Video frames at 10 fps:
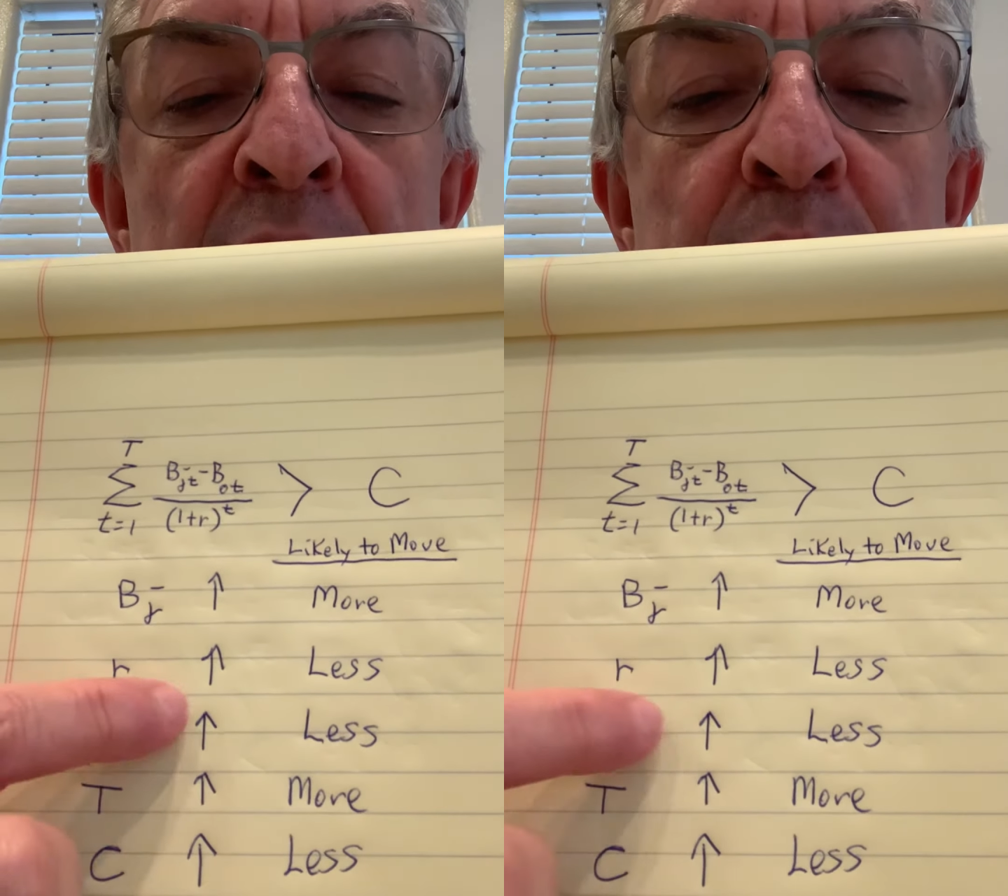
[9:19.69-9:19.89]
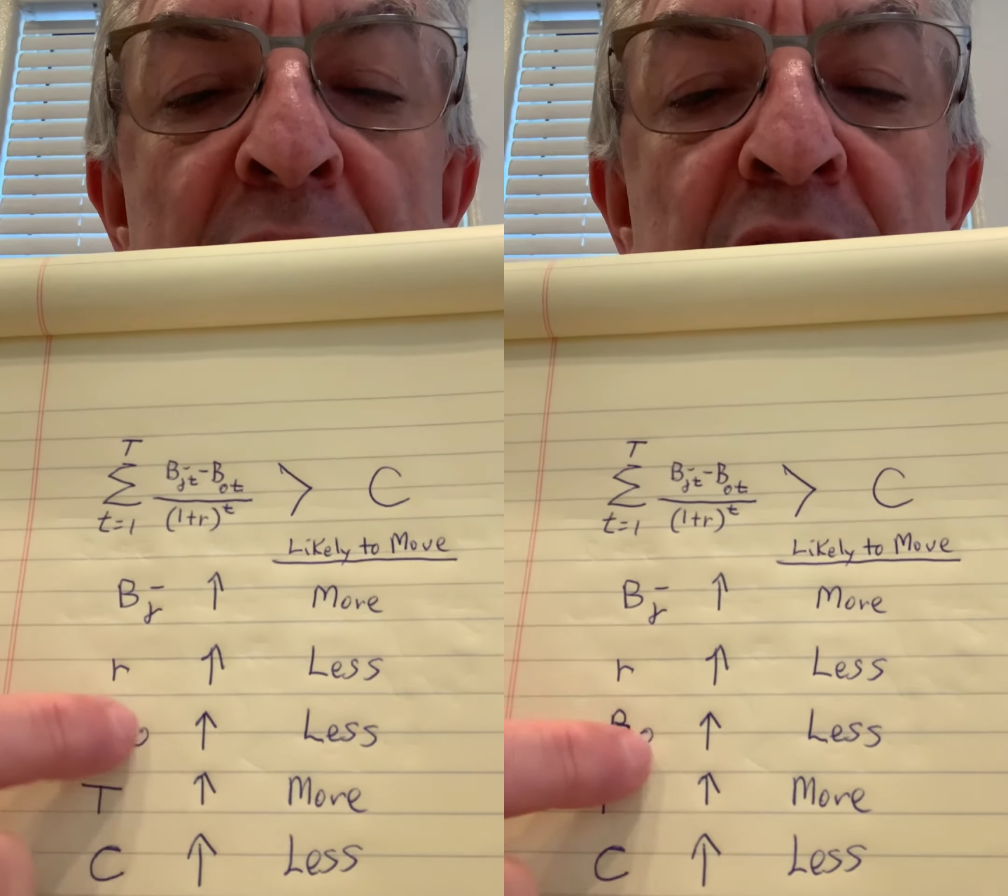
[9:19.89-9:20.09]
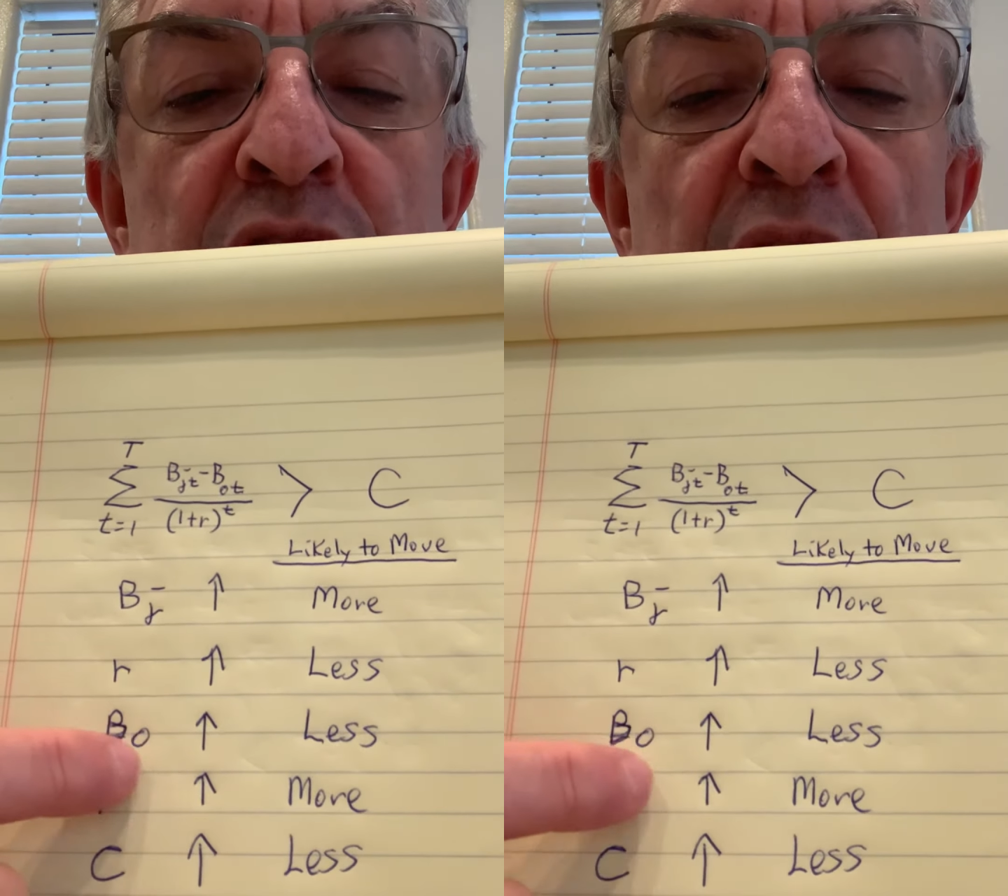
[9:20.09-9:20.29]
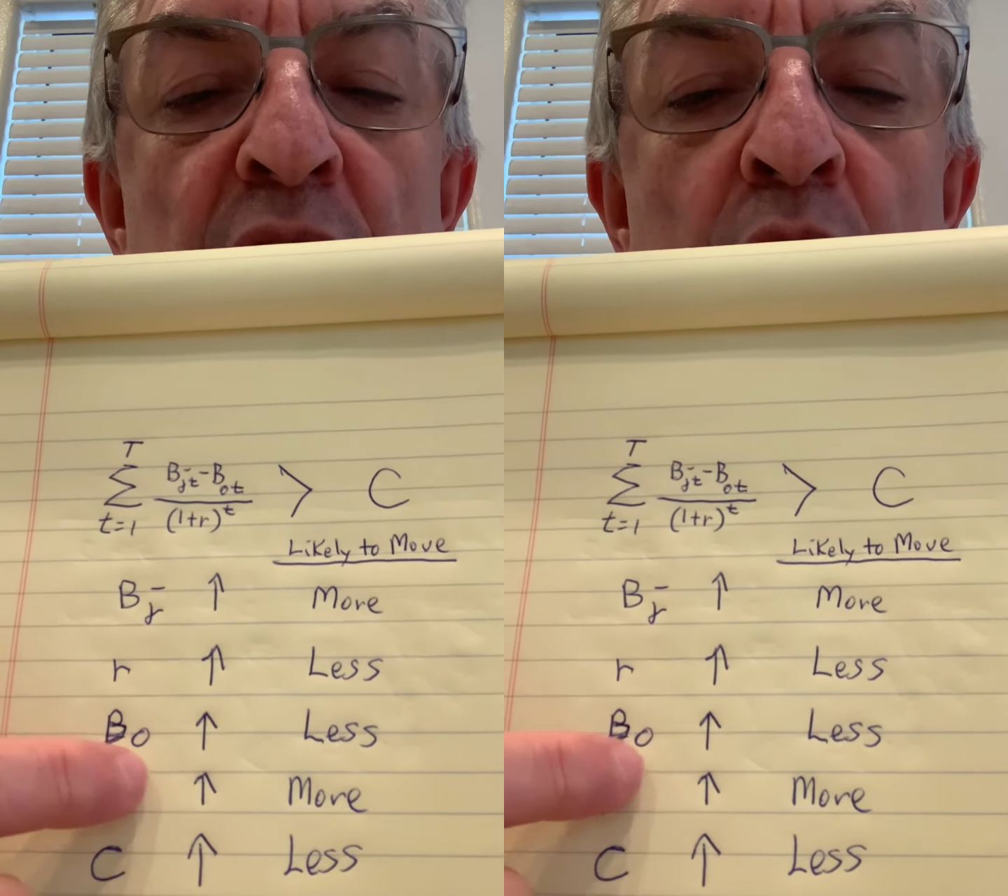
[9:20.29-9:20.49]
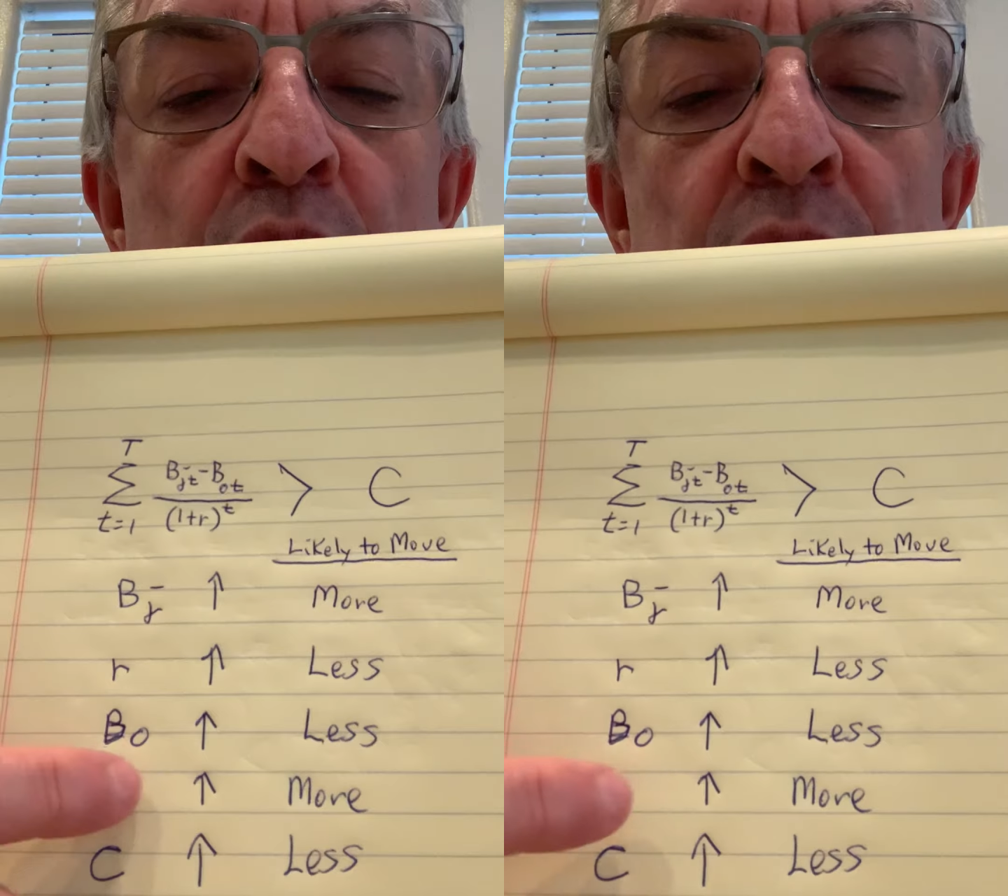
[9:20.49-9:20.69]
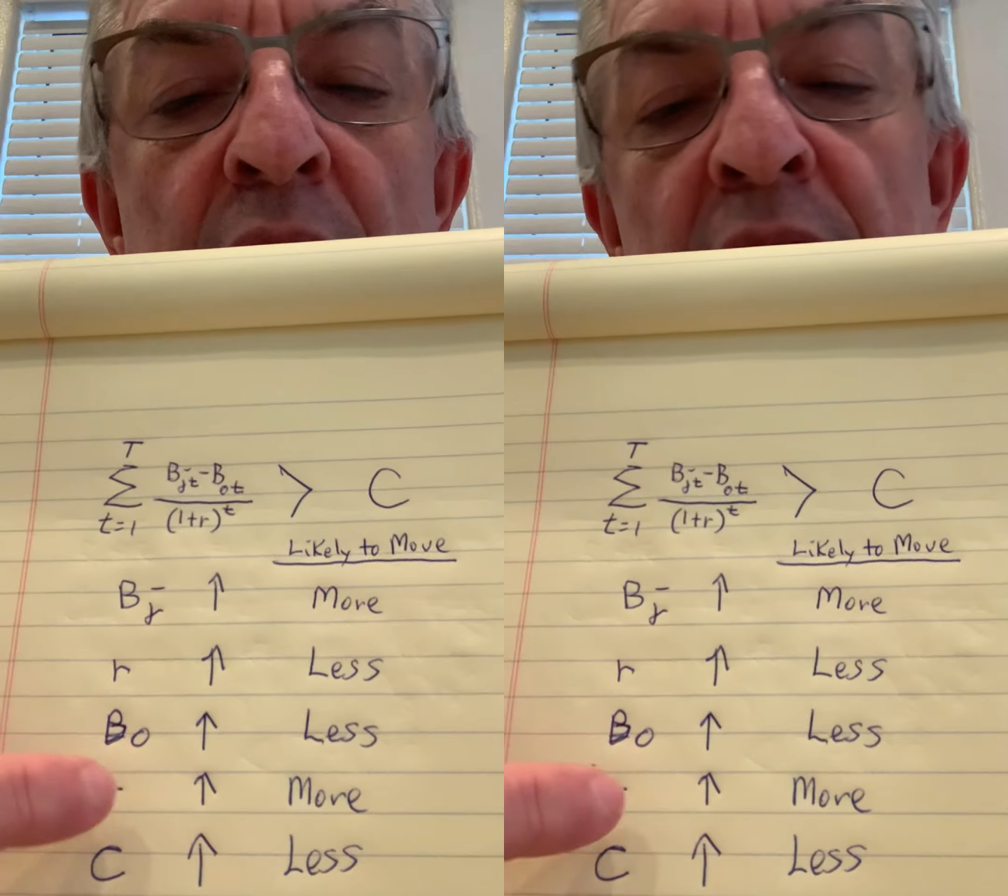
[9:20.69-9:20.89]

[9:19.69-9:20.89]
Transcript: B0